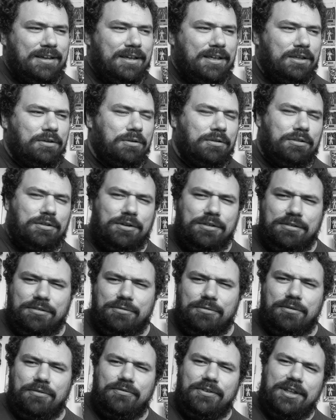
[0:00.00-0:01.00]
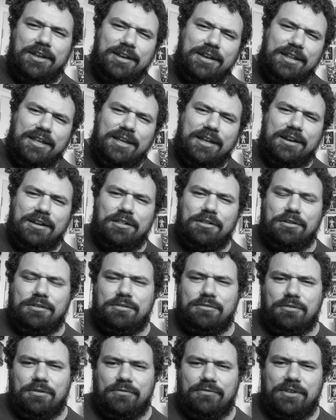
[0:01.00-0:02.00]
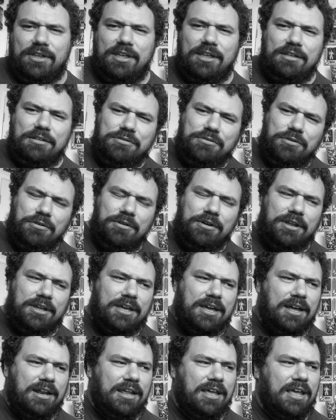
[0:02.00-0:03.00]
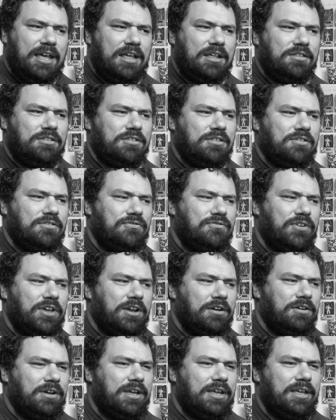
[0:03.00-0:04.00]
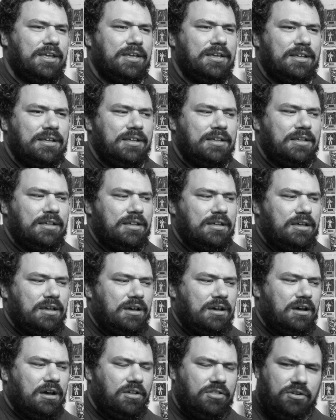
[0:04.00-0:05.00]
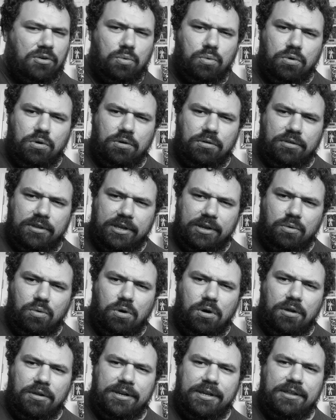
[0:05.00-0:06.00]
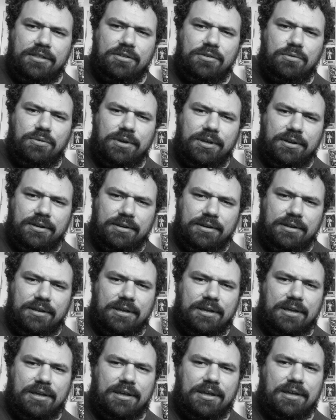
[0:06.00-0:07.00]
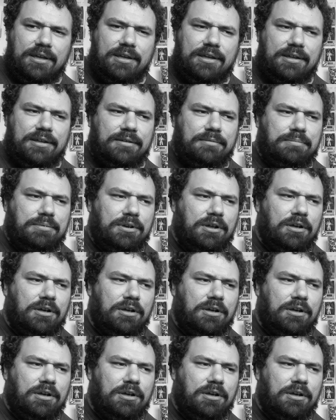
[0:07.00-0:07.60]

it looks sort of Indian, it looks sort of Eastern, it kind of has this very otherworldly quality to it, but